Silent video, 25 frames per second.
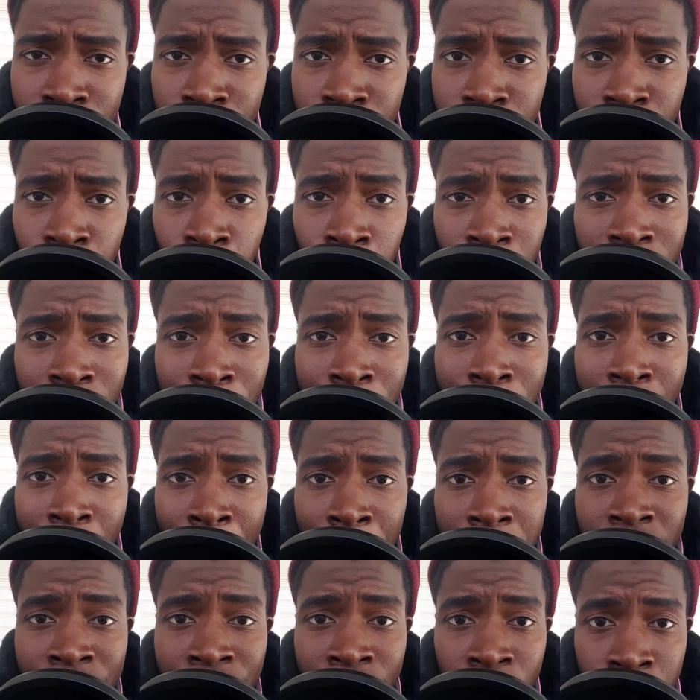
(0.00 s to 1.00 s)
she won the
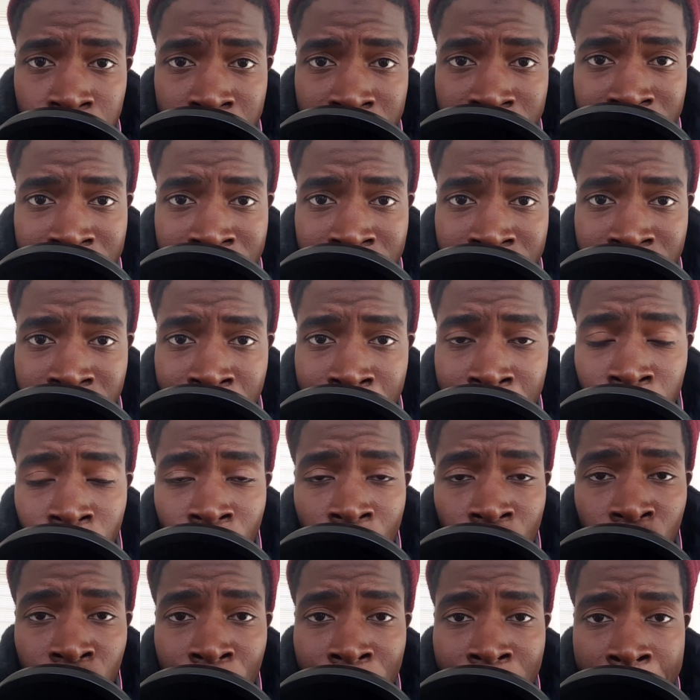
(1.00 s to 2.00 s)
popular votes then, and
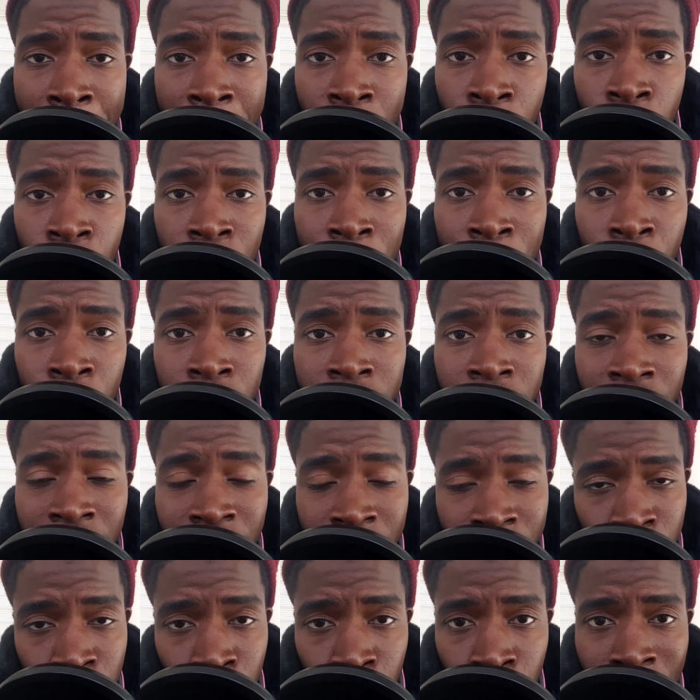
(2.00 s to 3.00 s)
Barack Obama won more
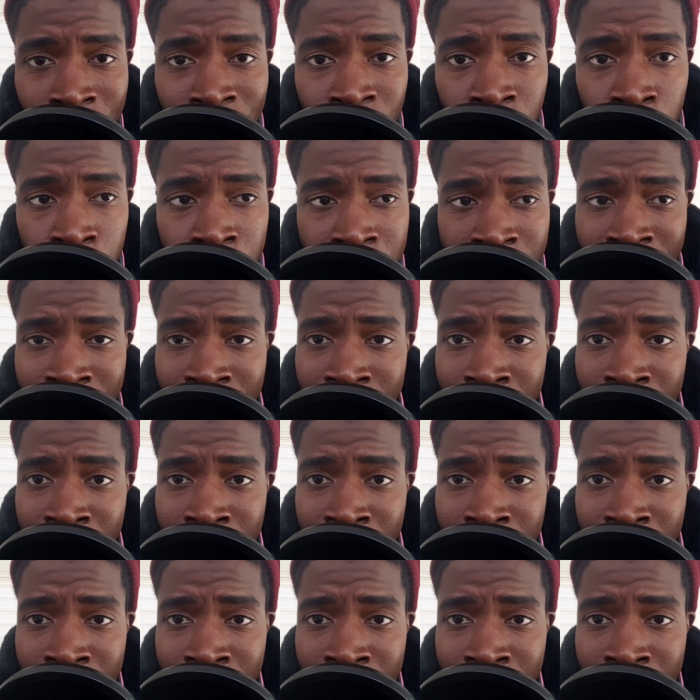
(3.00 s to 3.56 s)
electoral votes,